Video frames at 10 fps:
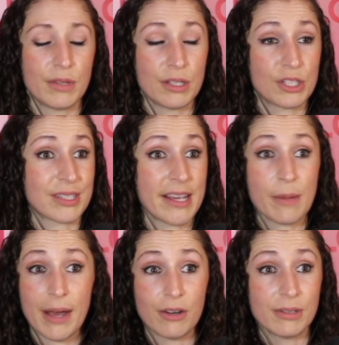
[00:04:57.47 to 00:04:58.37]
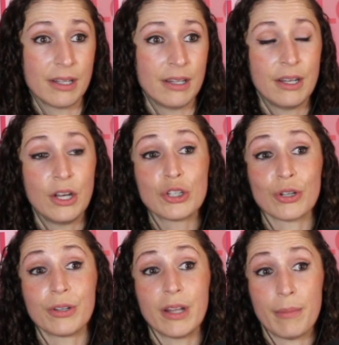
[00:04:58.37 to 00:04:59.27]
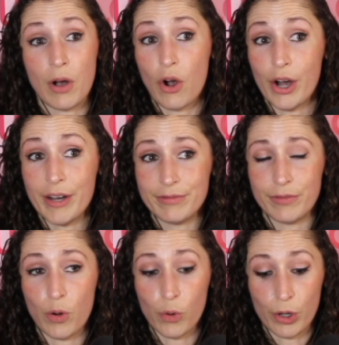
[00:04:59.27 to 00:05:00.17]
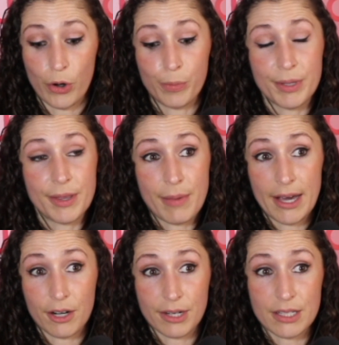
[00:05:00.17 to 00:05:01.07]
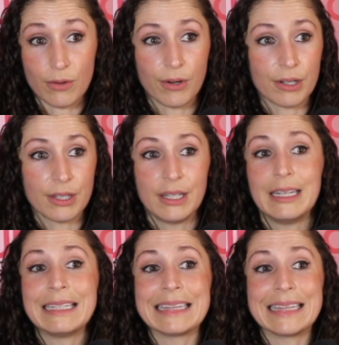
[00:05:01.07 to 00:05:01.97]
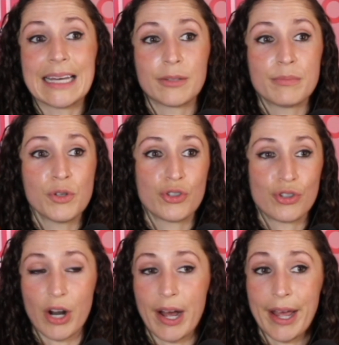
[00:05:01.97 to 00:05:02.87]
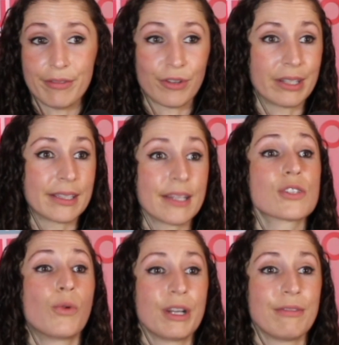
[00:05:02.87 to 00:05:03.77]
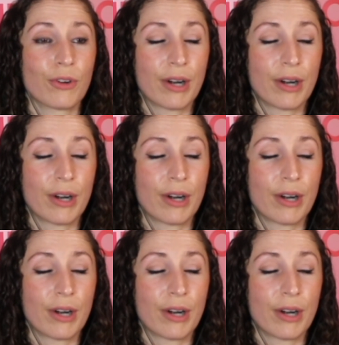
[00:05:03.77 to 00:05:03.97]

Just take them out. turn them off or open the battery door, let them dry for at least 24